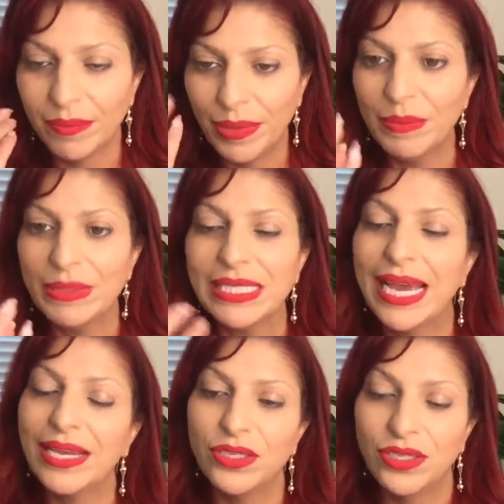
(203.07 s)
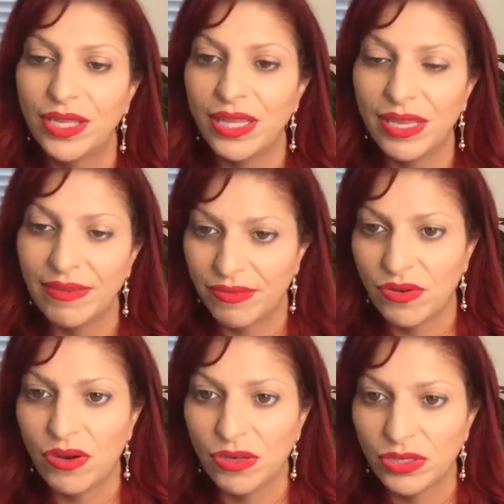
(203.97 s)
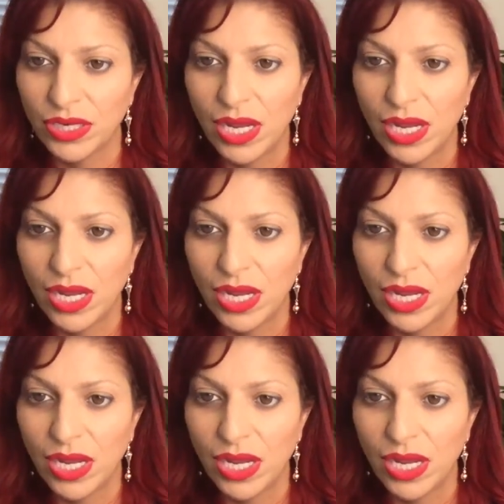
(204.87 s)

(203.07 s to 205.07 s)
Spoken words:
pigmentation that they've got.